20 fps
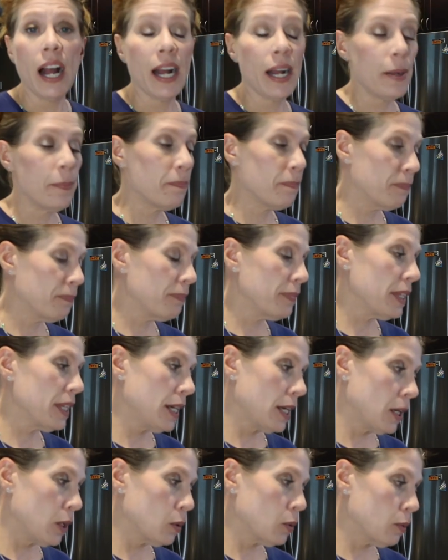You
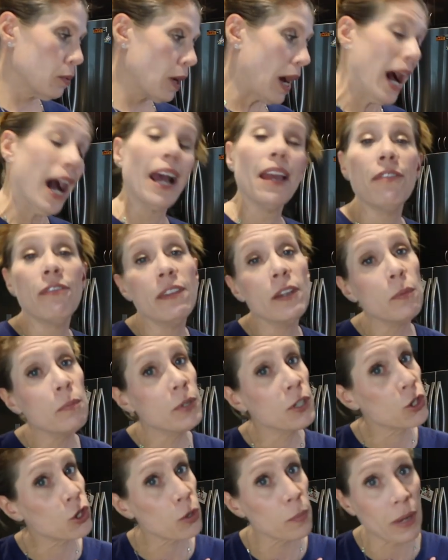know, I feel
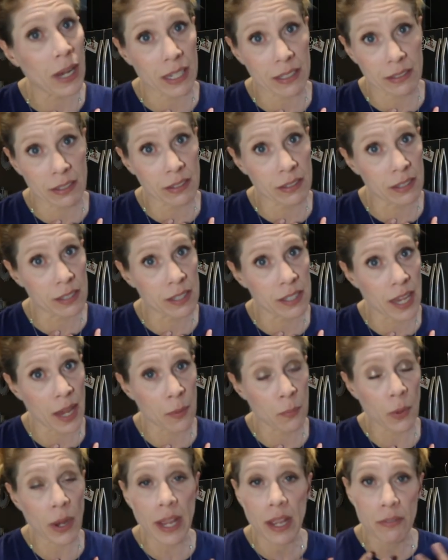ButcherBox is the
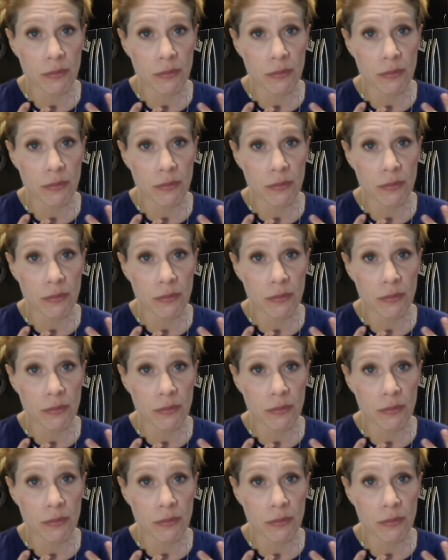same way.